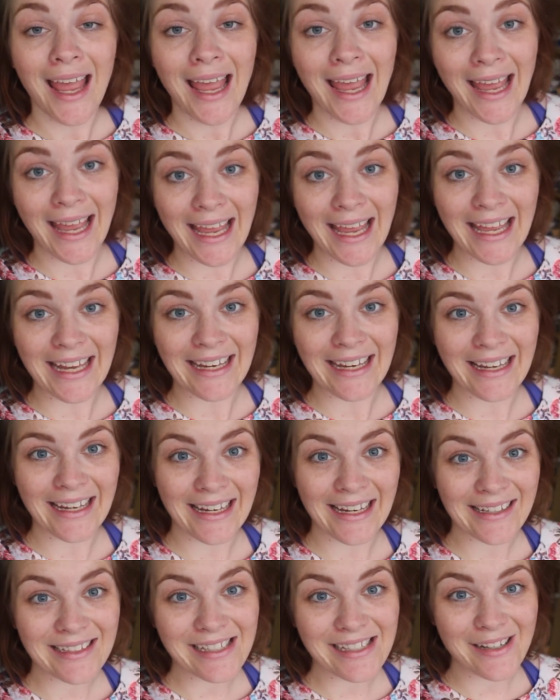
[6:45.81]
and I
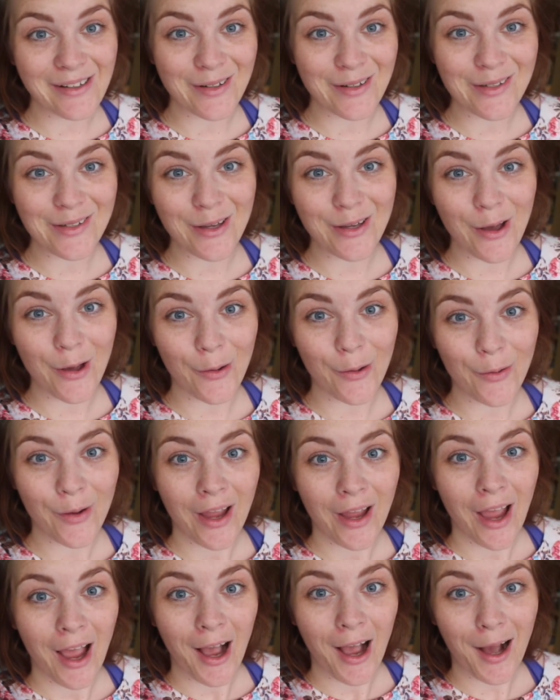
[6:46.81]
actually also
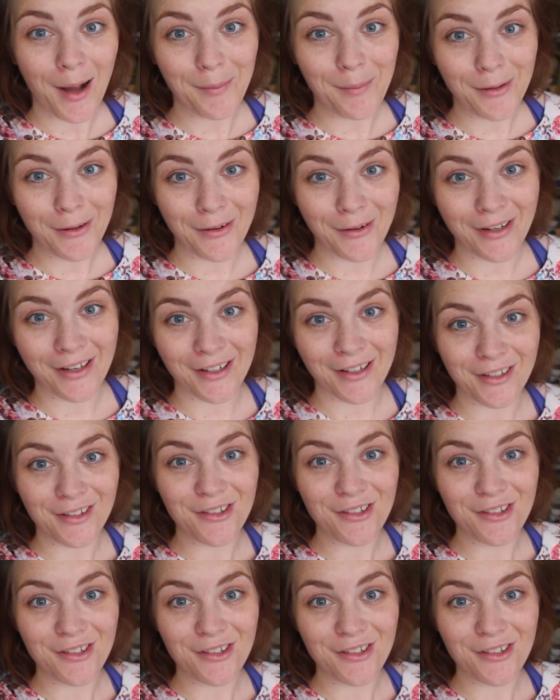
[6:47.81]
uploaded